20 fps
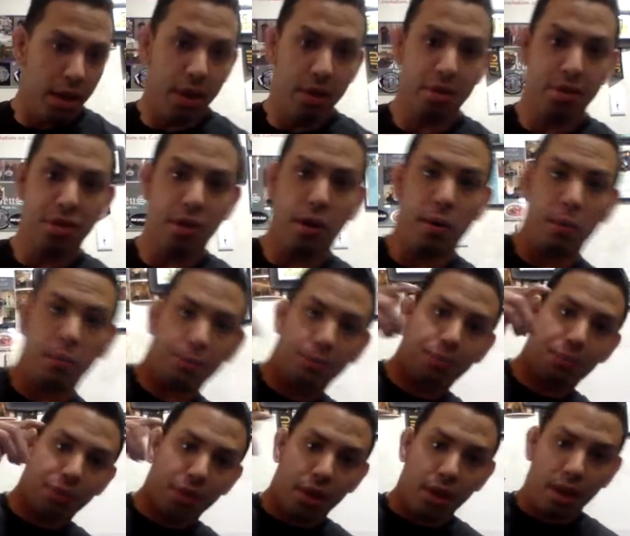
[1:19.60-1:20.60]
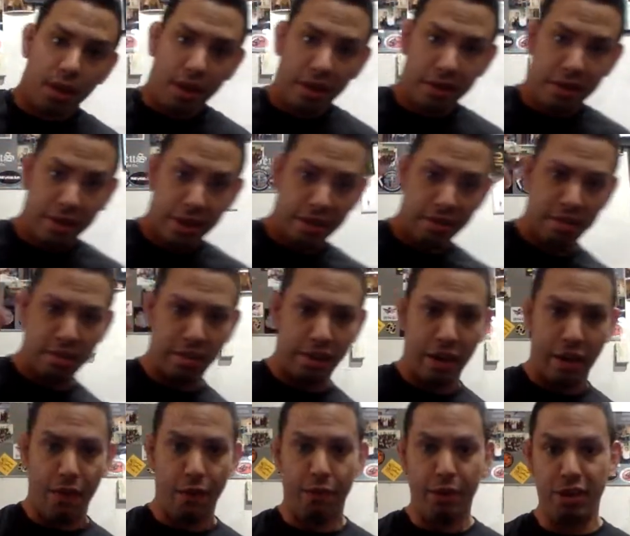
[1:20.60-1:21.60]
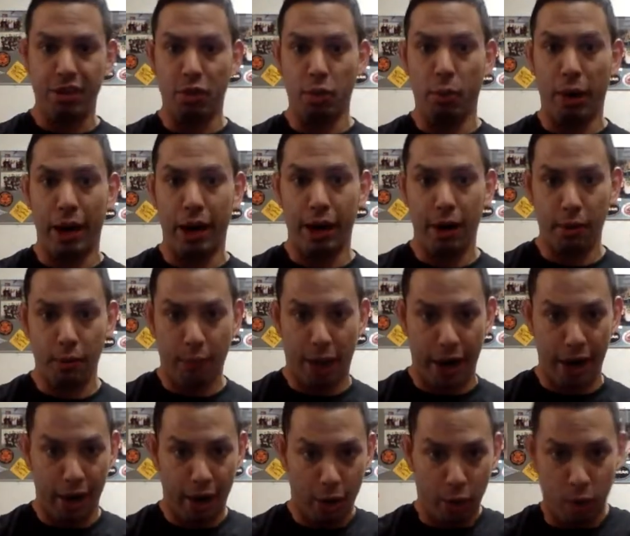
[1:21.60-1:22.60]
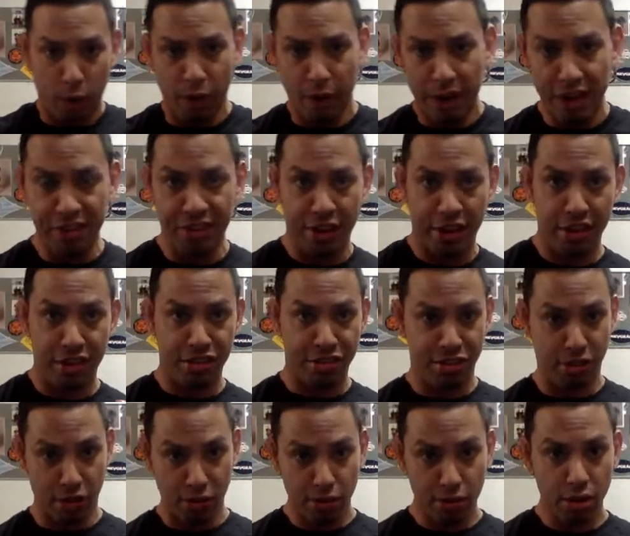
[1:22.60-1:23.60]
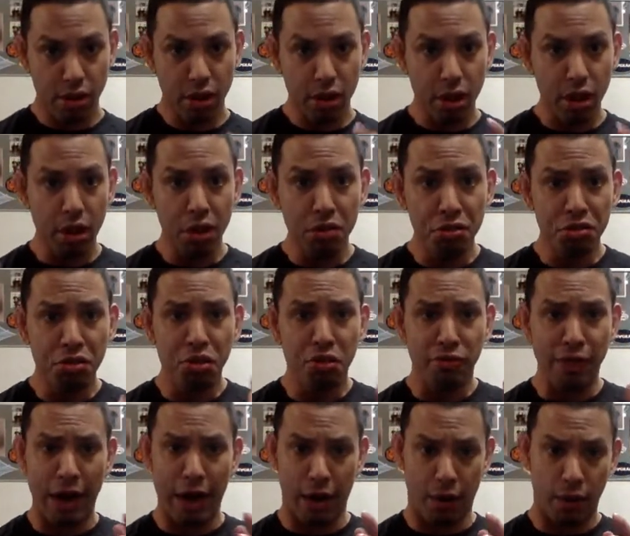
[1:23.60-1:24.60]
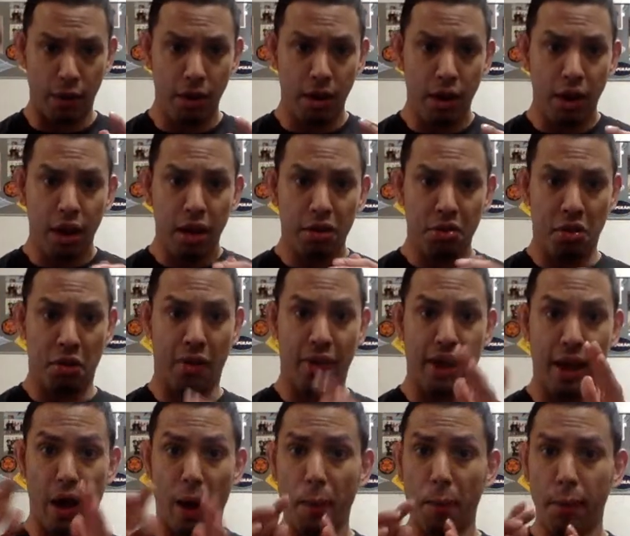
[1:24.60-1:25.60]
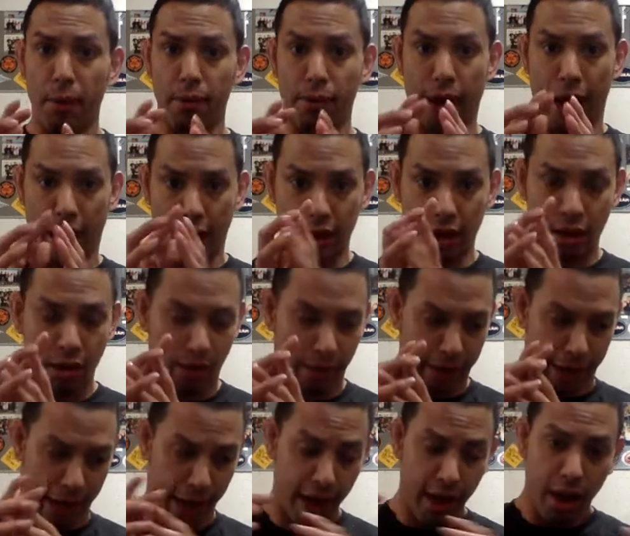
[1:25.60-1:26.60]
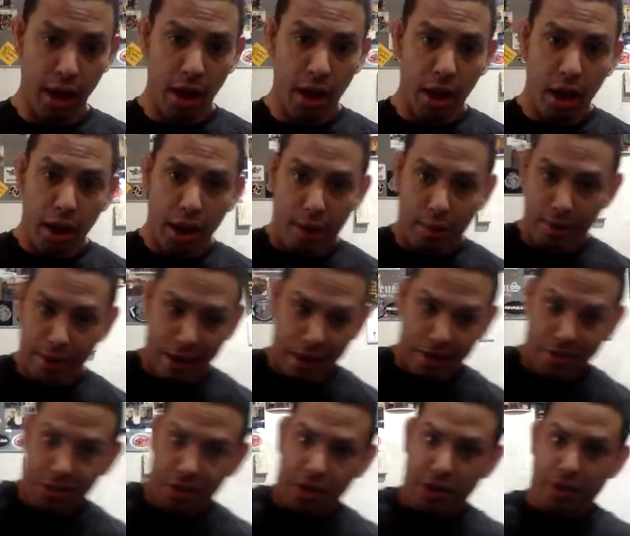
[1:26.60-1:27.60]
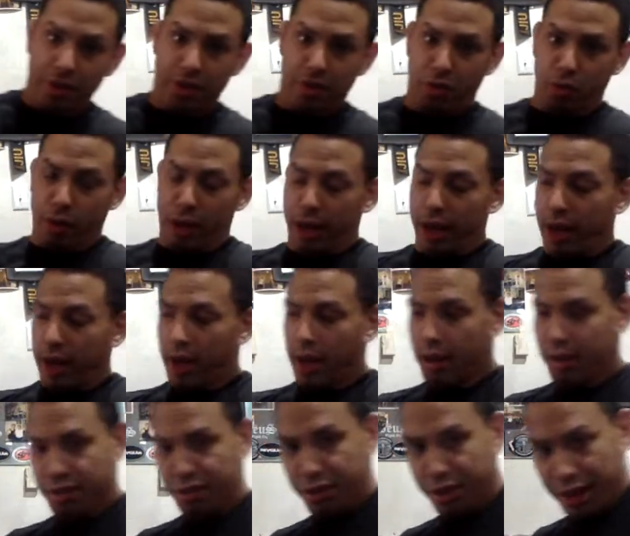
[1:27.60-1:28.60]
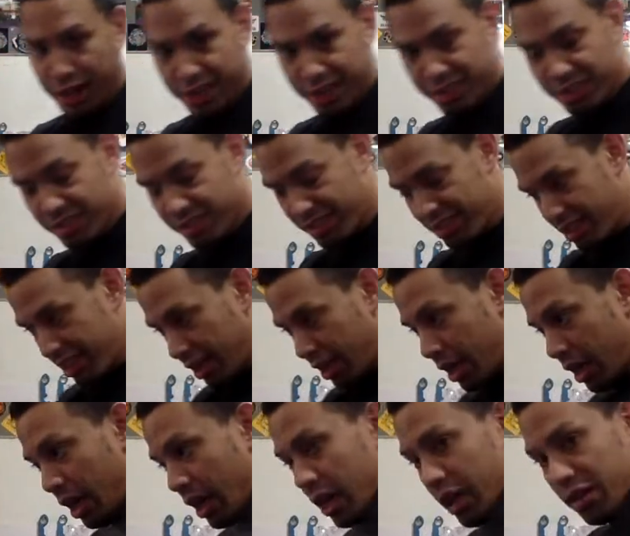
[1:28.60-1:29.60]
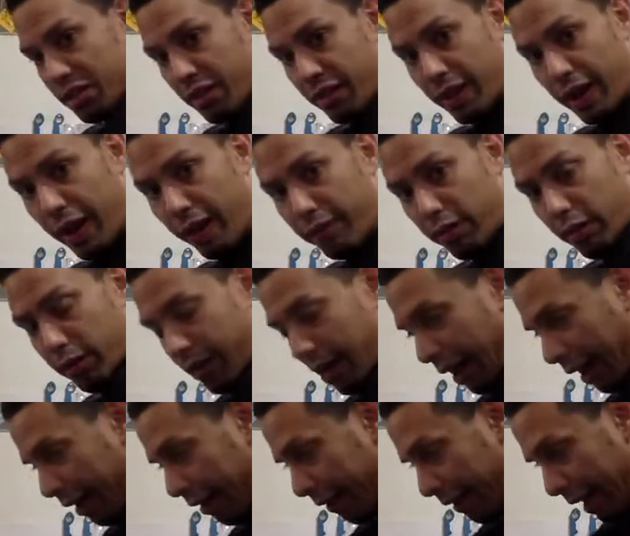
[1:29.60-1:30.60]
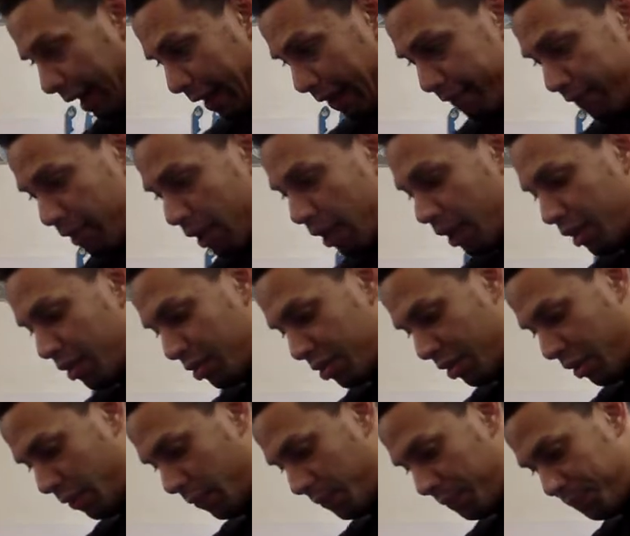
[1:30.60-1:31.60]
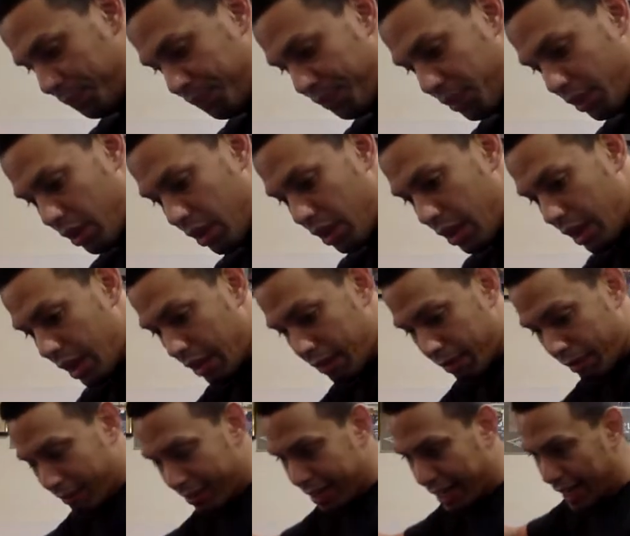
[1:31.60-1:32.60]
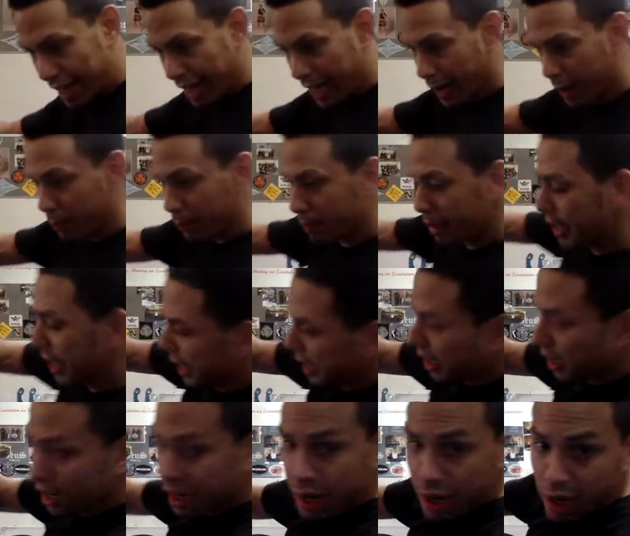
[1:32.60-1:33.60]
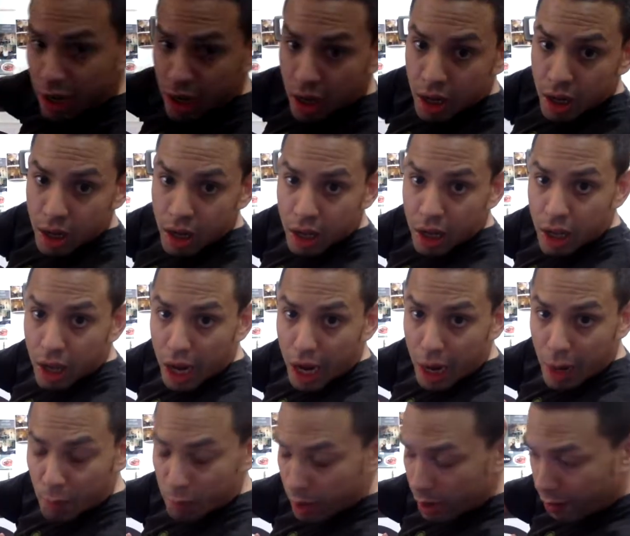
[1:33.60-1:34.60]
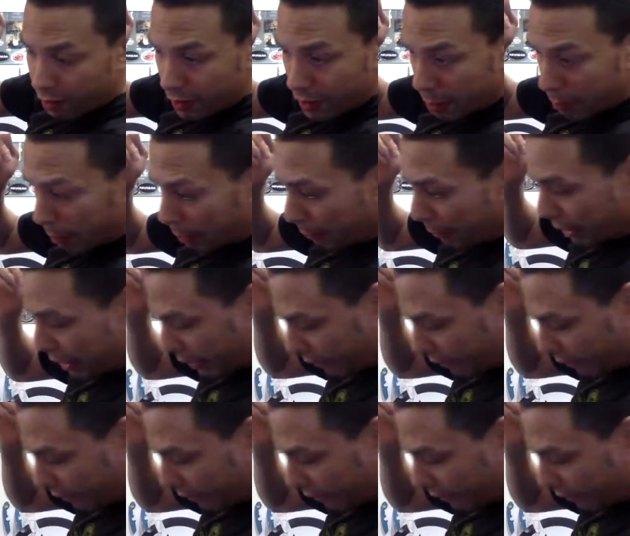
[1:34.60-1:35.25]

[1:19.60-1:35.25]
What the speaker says: So, this is another reason why your core region is so vital. So the elbow rock, okay? I'm gonna turn this way so you guys can see. The elbow rock, okay? So if I'm getting out of bed, I want to lean up on my